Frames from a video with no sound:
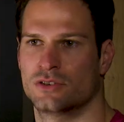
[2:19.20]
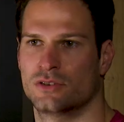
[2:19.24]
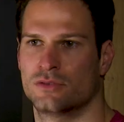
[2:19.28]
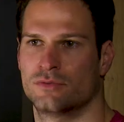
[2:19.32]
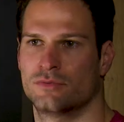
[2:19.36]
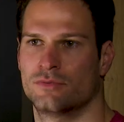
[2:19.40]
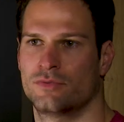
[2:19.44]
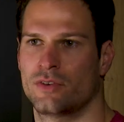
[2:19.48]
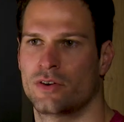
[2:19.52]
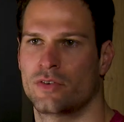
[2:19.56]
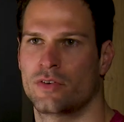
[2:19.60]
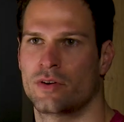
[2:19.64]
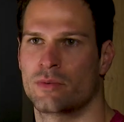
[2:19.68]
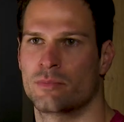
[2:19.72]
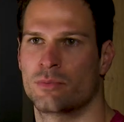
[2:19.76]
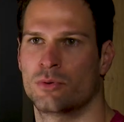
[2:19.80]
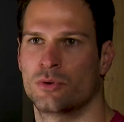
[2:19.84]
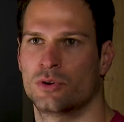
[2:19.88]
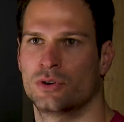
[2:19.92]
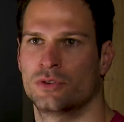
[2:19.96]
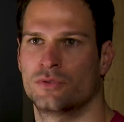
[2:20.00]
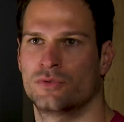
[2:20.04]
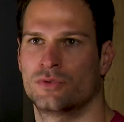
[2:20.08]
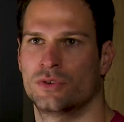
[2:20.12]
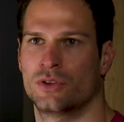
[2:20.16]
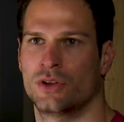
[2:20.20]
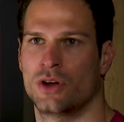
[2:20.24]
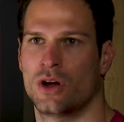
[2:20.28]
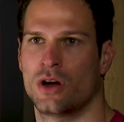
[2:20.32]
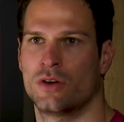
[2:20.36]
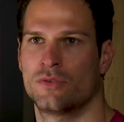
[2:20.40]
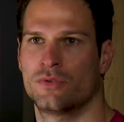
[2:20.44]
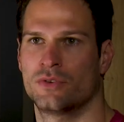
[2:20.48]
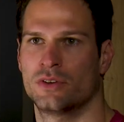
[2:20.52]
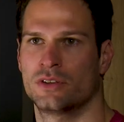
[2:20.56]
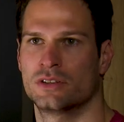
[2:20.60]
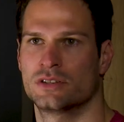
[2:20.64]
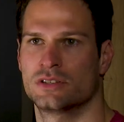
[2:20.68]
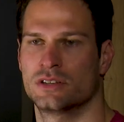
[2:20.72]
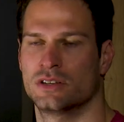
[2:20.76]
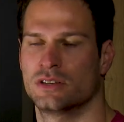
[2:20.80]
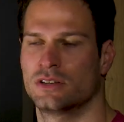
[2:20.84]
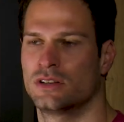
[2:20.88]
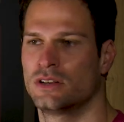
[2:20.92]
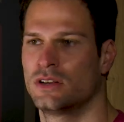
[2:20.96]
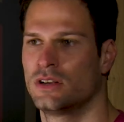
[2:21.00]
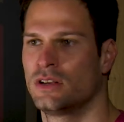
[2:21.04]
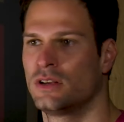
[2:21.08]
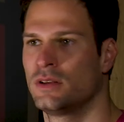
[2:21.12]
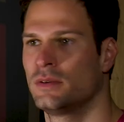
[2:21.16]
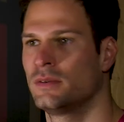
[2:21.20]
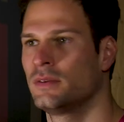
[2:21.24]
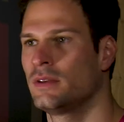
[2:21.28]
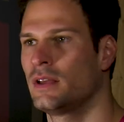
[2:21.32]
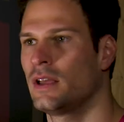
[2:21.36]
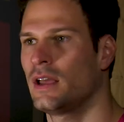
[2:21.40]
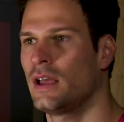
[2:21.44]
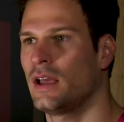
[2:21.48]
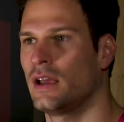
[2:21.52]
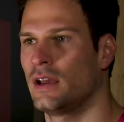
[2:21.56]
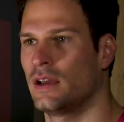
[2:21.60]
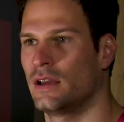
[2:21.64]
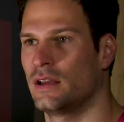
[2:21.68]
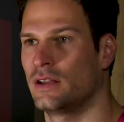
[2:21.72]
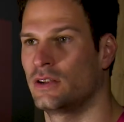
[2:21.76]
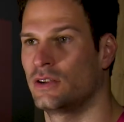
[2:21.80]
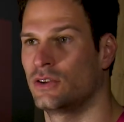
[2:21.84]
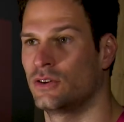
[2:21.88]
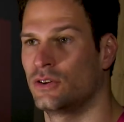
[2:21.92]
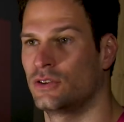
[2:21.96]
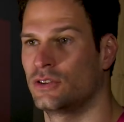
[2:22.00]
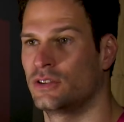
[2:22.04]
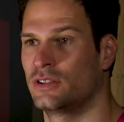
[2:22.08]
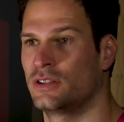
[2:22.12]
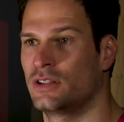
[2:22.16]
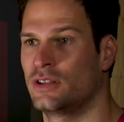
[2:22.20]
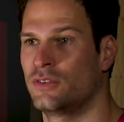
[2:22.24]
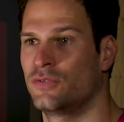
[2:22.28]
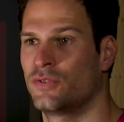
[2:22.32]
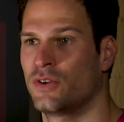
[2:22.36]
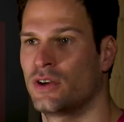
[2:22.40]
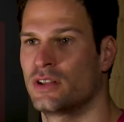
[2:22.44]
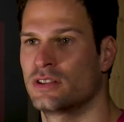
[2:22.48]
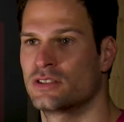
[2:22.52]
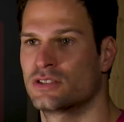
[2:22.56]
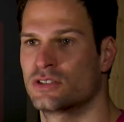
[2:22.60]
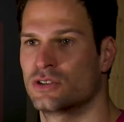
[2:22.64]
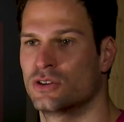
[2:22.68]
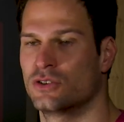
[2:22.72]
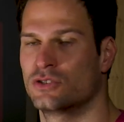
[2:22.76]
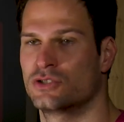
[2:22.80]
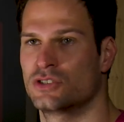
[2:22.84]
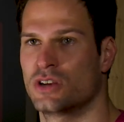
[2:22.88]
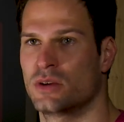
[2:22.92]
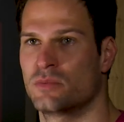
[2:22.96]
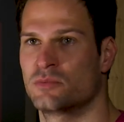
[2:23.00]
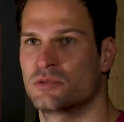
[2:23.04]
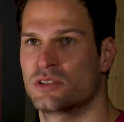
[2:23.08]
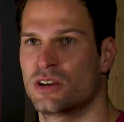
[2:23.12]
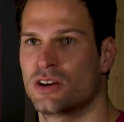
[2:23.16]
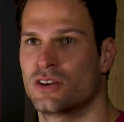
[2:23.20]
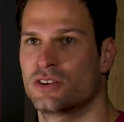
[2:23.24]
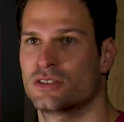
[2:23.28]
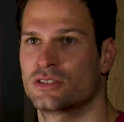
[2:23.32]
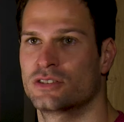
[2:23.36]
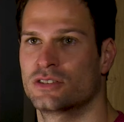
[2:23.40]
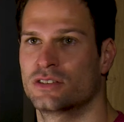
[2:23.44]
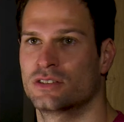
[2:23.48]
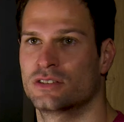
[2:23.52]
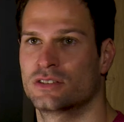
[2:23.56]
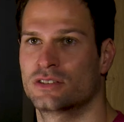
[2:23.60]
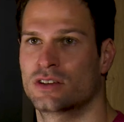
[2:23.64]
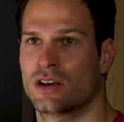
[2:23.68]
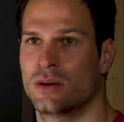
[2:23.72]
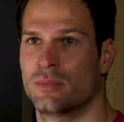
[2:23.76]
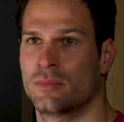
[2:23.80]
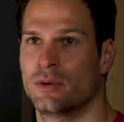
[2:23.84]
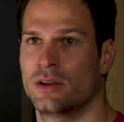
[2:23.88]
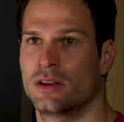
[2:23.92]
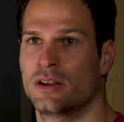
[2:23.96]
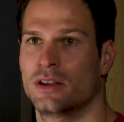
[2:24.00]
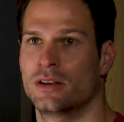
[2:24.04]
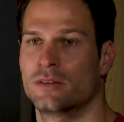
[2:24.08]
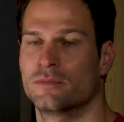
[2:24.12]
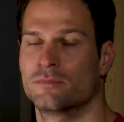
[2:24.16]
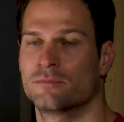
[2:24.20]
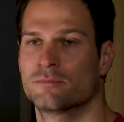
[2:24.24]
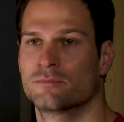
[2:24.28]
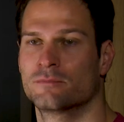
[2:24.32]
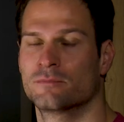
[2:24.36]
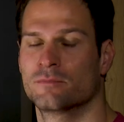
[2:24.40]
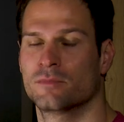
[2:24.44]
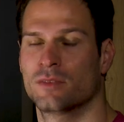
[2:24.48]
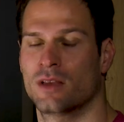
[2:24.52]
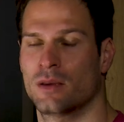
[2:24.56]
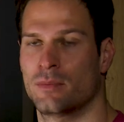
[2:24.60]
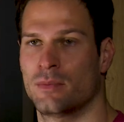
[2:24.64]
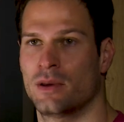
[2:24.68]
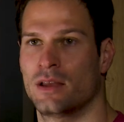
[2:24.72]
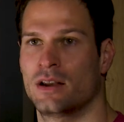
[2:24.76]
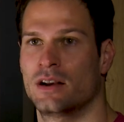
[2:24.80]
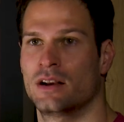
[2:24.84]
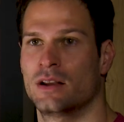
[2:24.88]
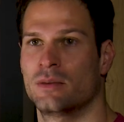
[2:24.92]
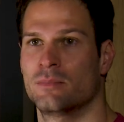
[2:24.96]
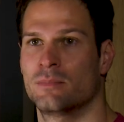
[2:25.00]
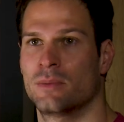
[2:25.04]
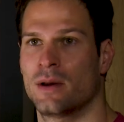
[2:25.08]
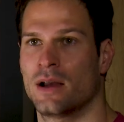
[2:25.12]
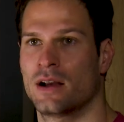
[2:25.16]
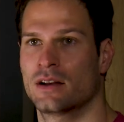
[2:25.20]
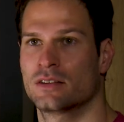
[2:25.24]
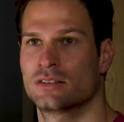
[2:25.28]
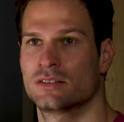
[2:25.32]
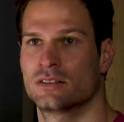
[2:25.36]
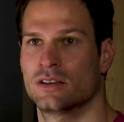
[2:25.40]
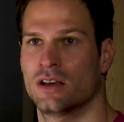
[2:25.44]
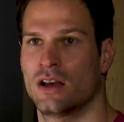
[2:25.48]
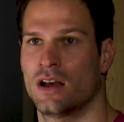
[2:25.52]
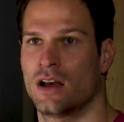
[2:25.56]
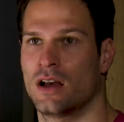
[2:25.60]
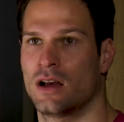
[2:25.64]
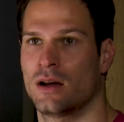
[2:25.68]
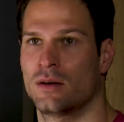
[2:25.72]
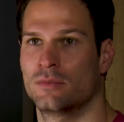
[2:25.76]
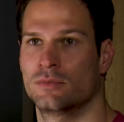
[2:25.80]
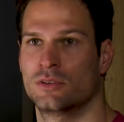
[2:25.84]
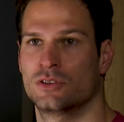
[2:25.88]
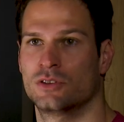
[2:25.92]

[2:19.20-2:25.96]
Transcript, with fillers: are very, very important for the offense. And yeah, and on the defense, you know, James Harrison has come in and made an impact. Um,